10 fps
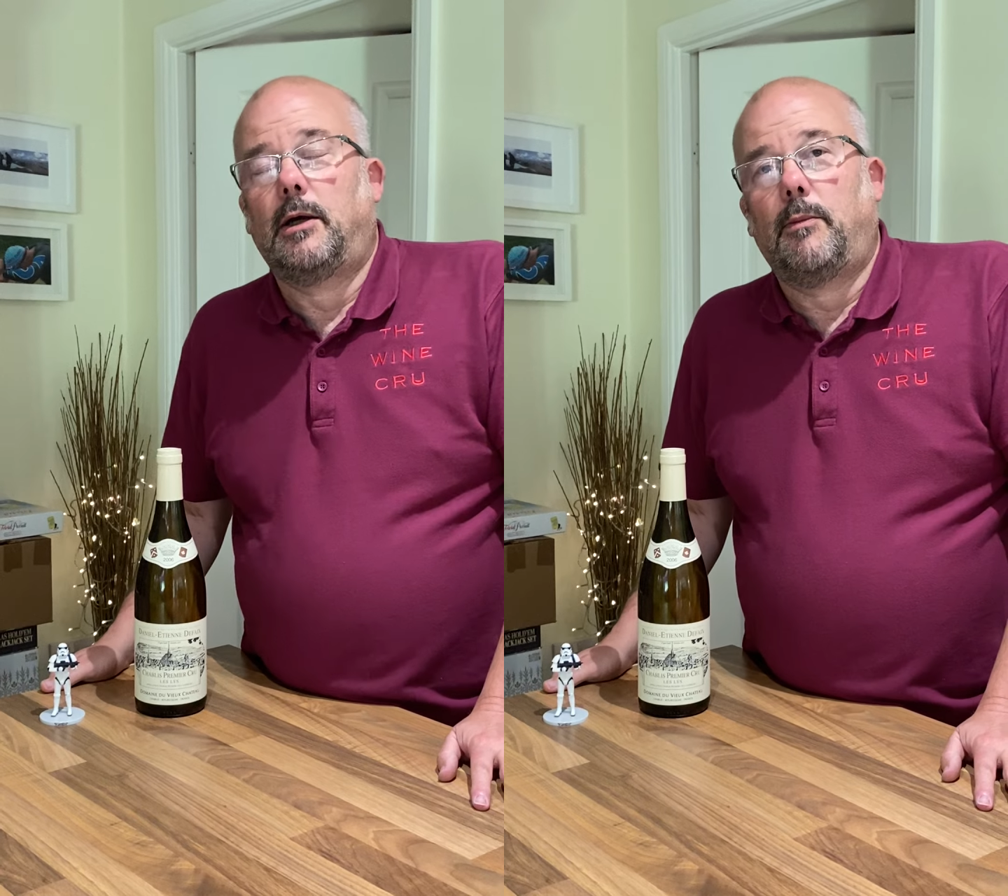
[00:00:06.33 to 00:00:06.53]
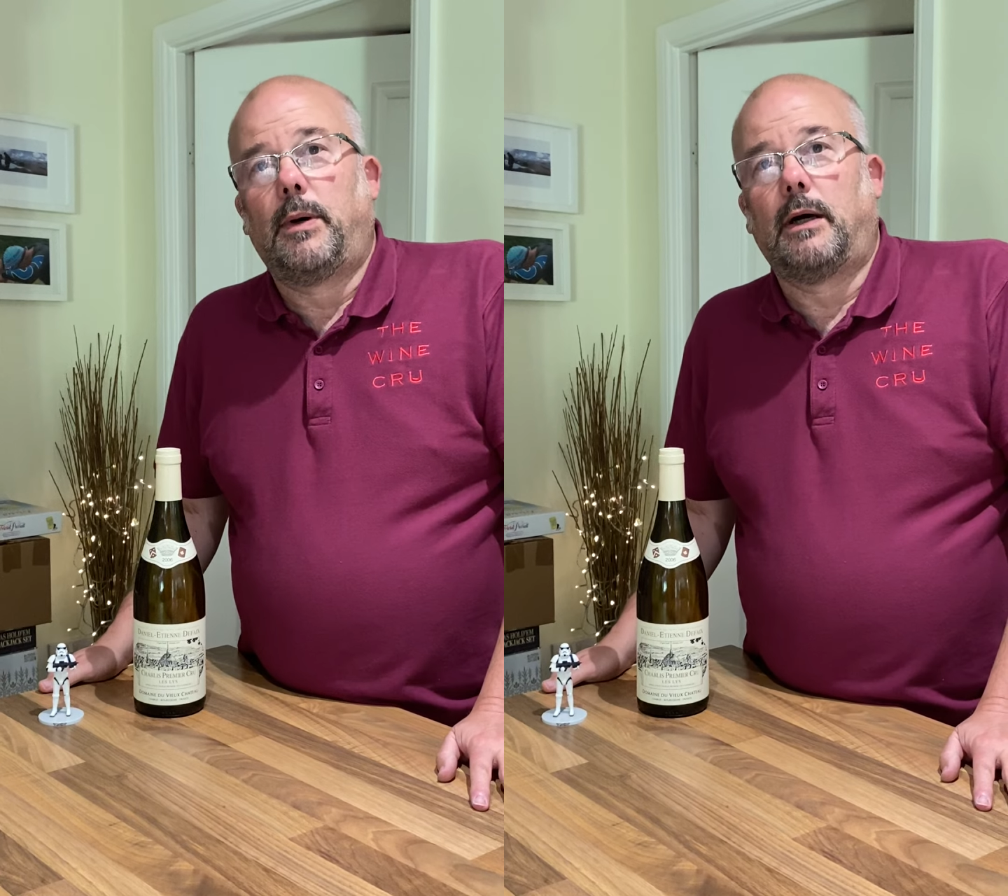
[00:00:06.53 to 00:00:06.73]

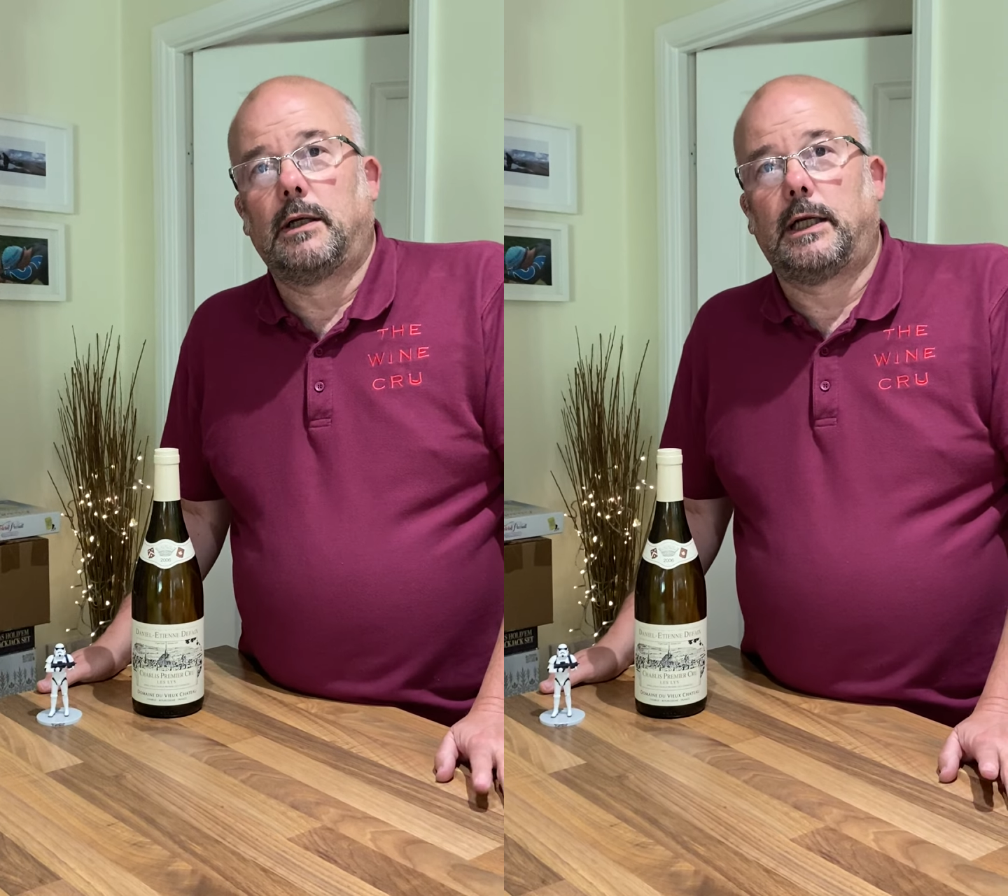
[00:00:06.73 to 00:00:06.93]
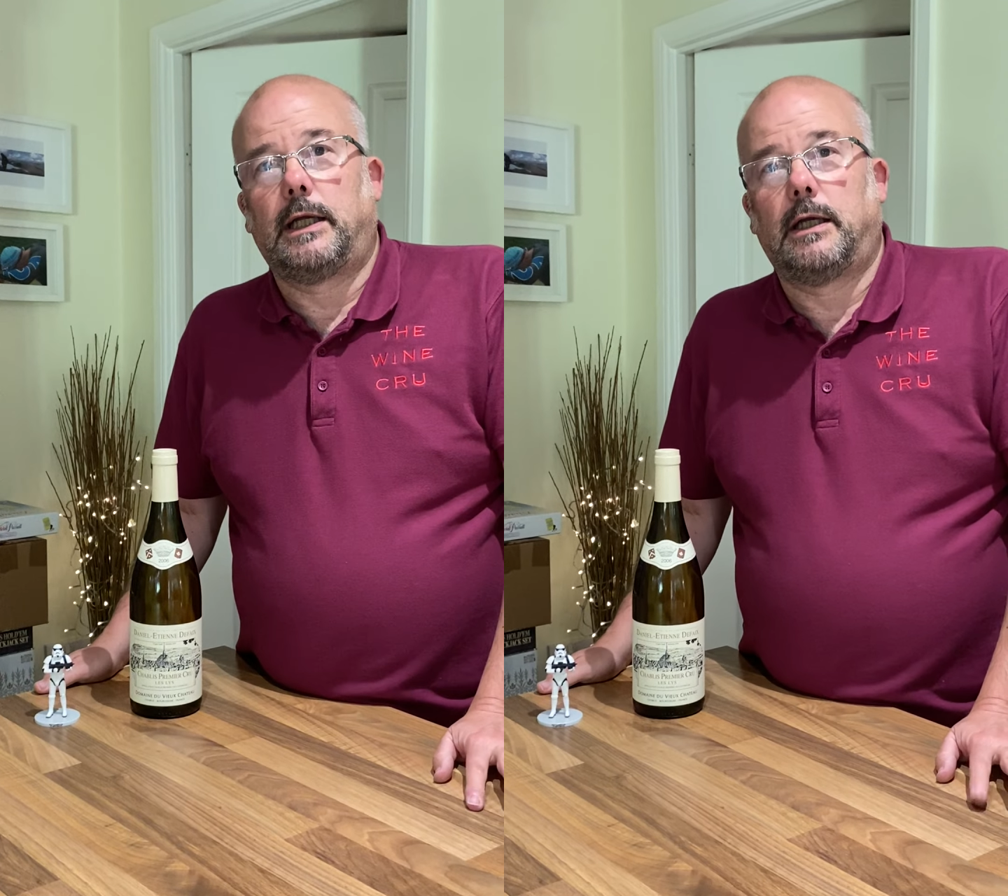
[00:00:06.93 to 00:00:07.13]

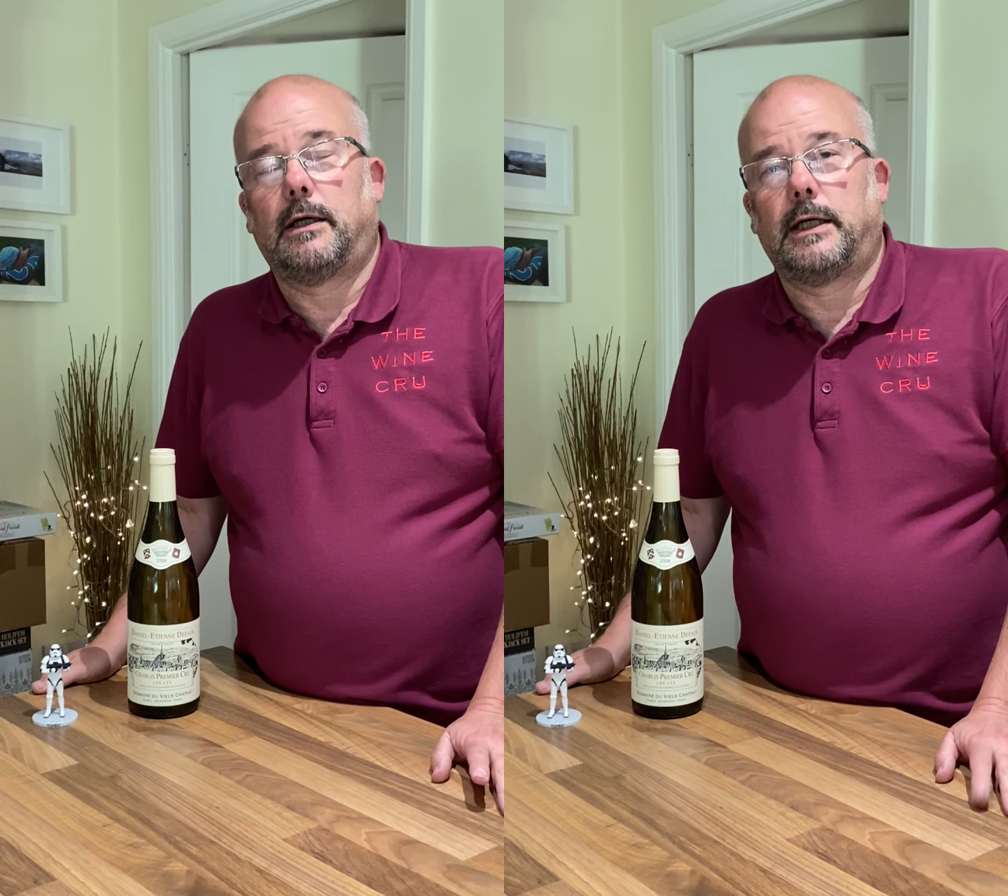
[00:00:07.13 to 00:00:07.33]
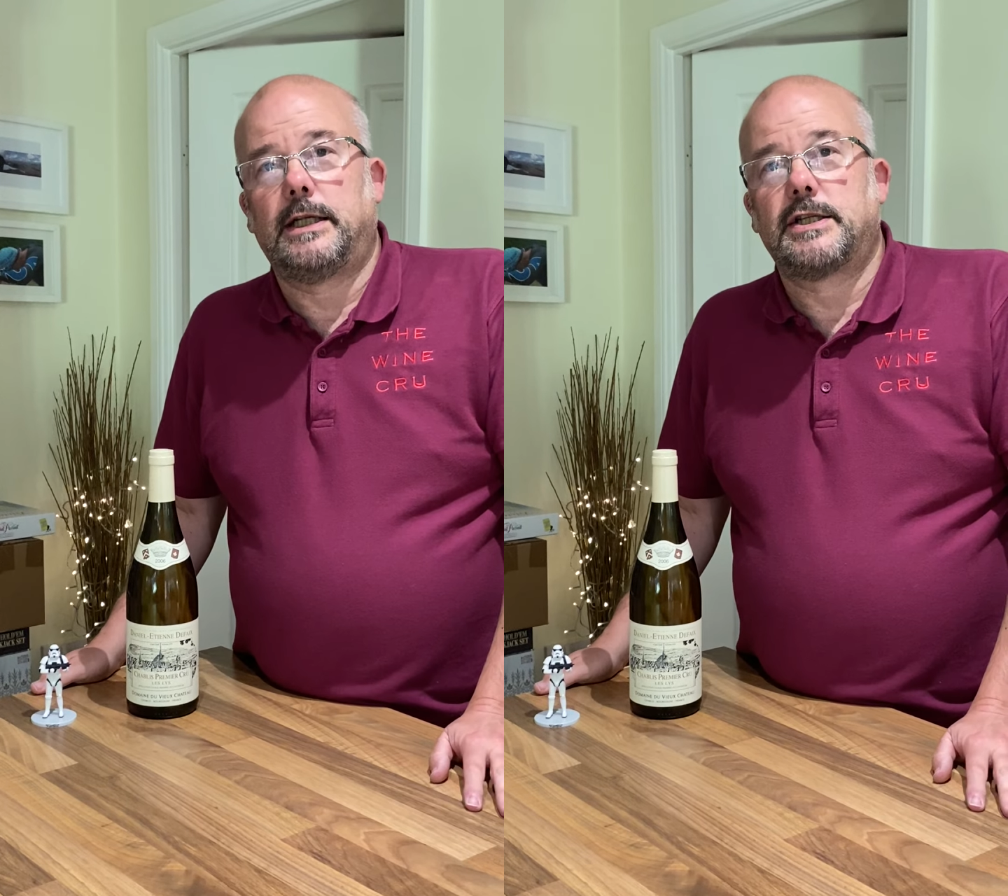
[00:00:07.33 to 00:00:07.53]
partly
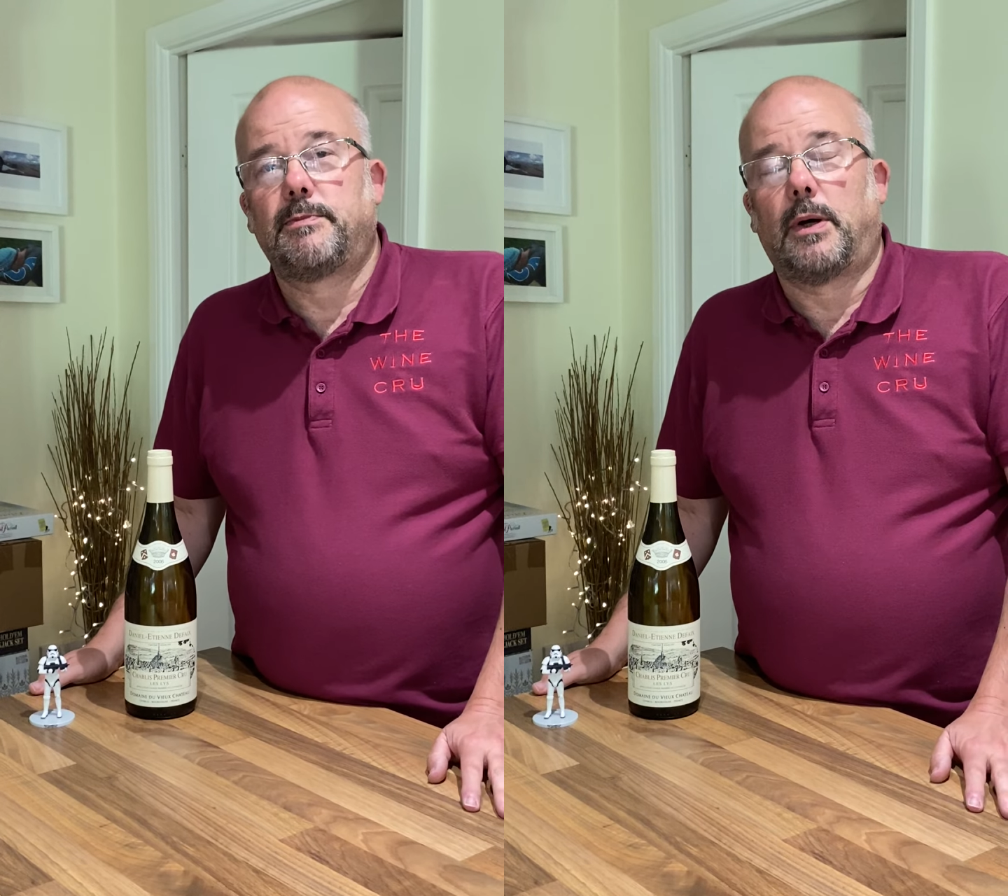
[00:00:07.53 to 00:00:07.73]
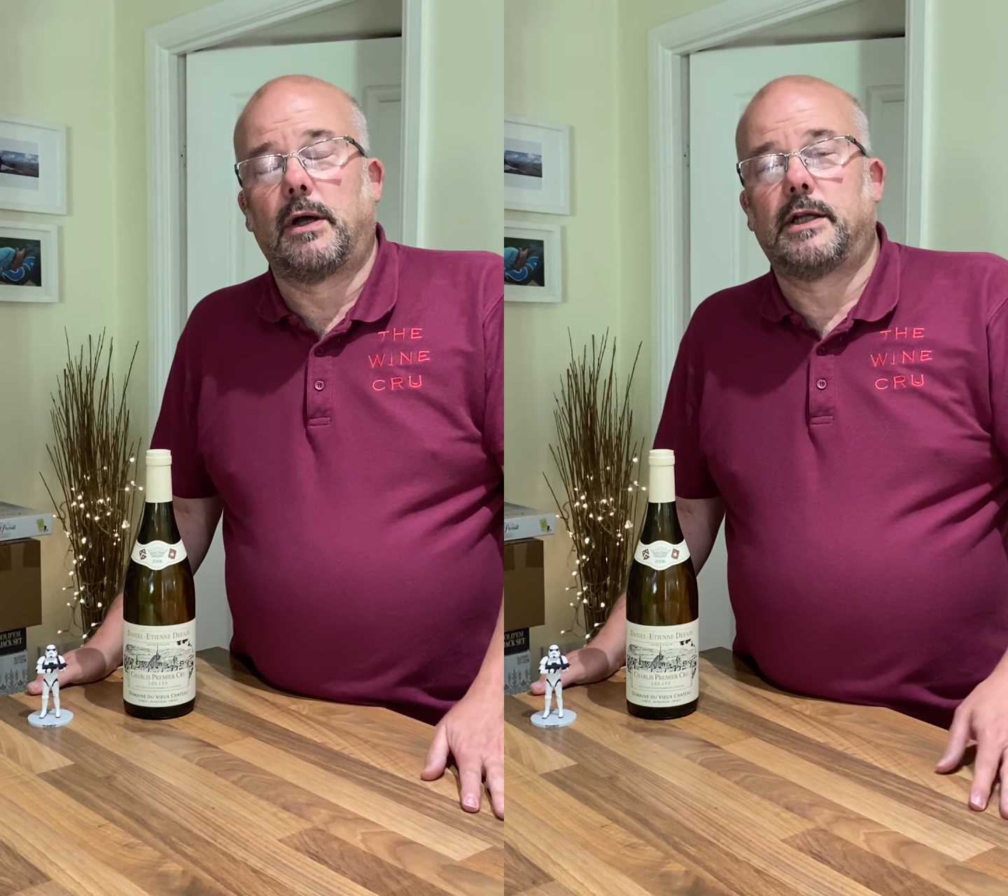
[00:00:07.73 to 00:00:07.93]

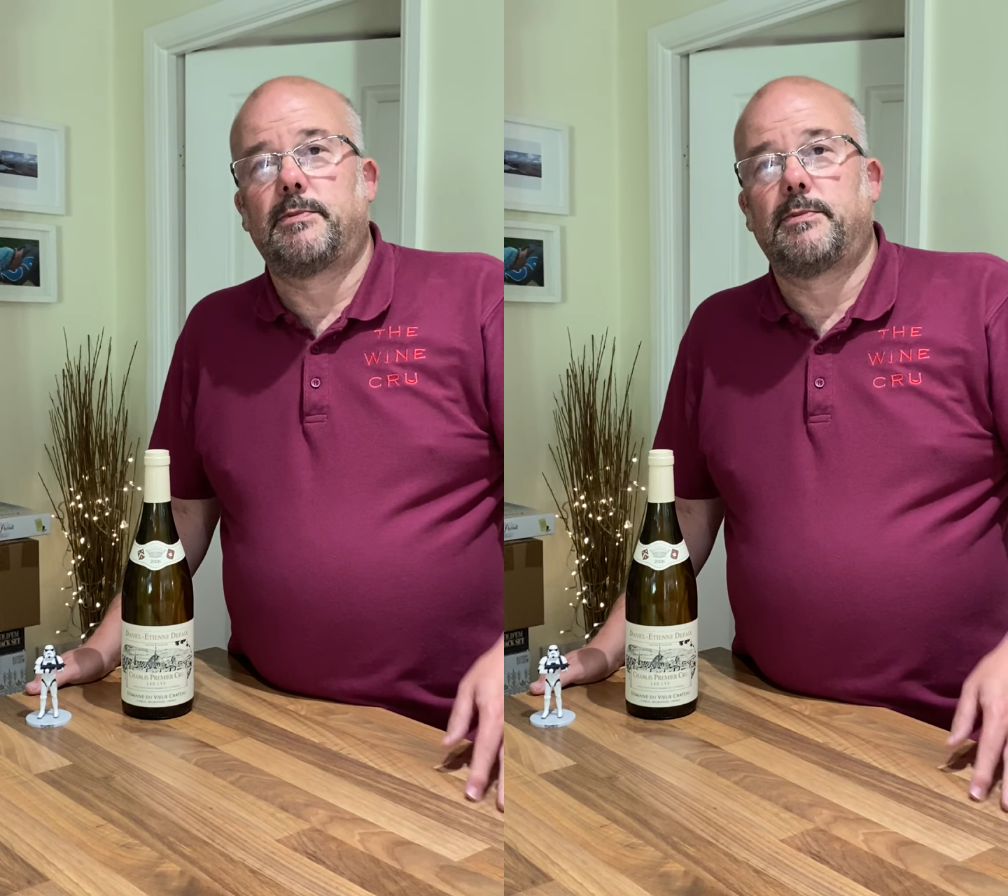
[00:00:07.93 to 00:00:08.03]
inspired